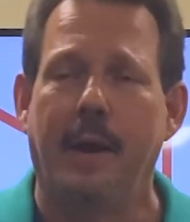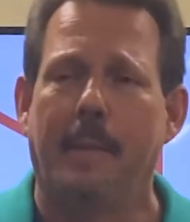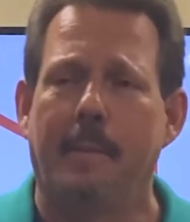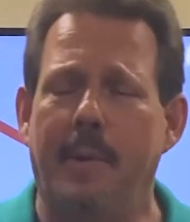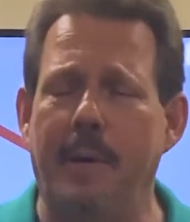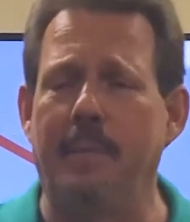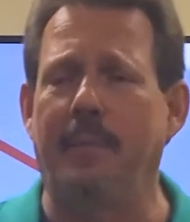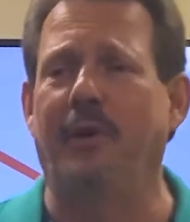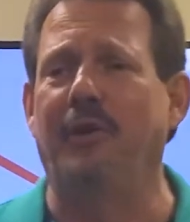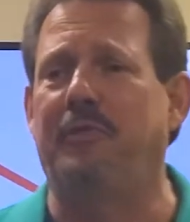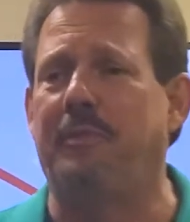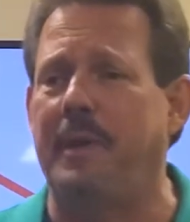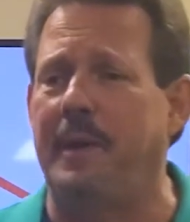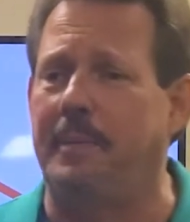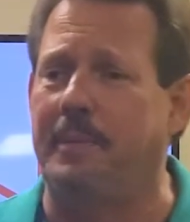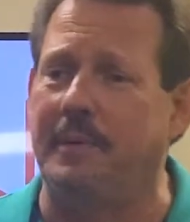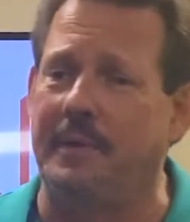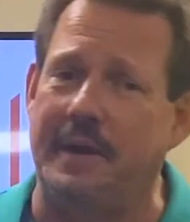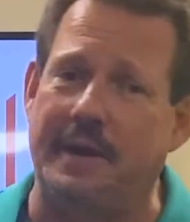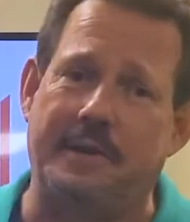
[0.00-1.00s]
But most
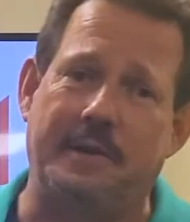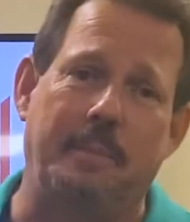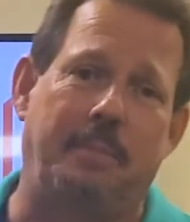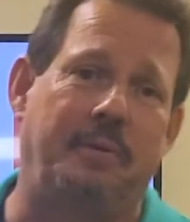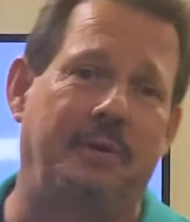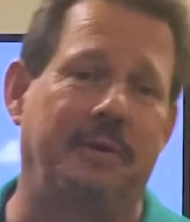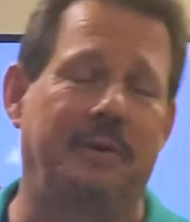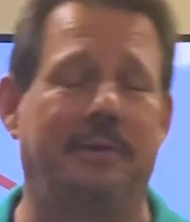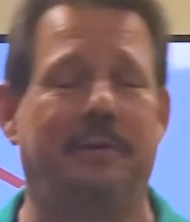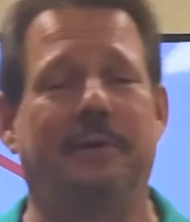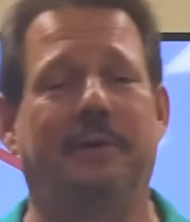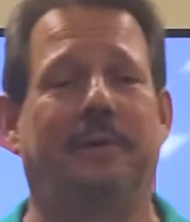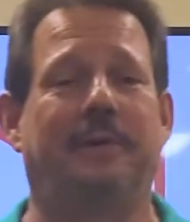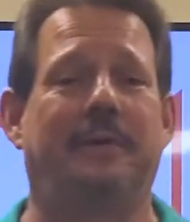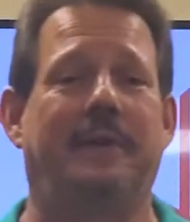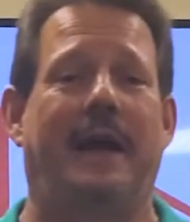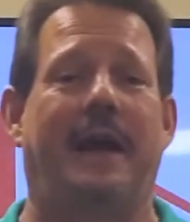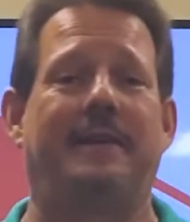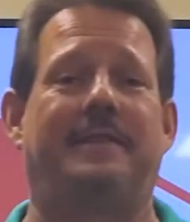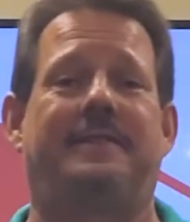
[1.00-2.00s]
people like to put a little
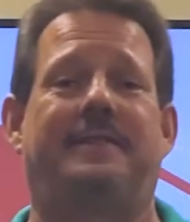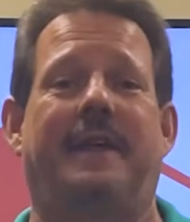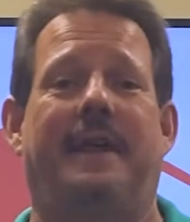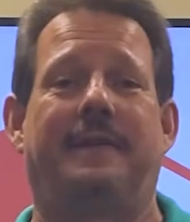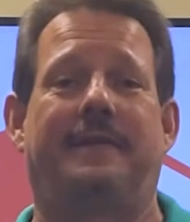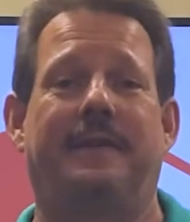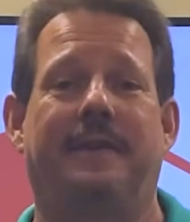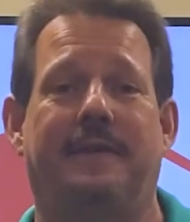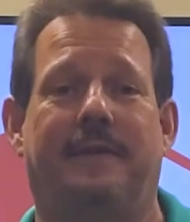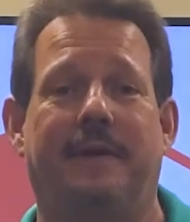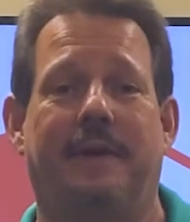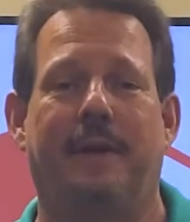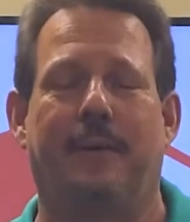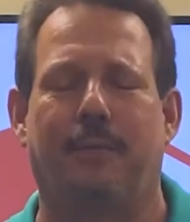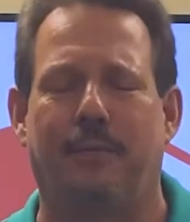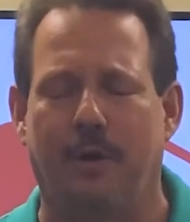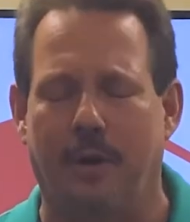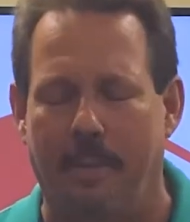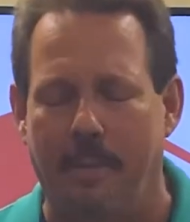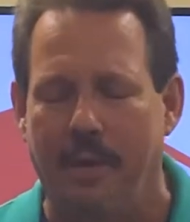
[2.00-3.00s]
nice scent into their
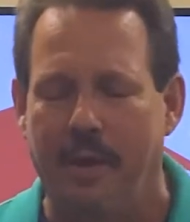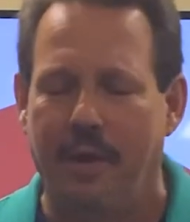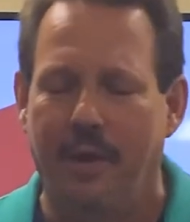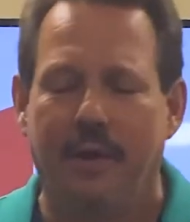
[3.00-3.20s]
room.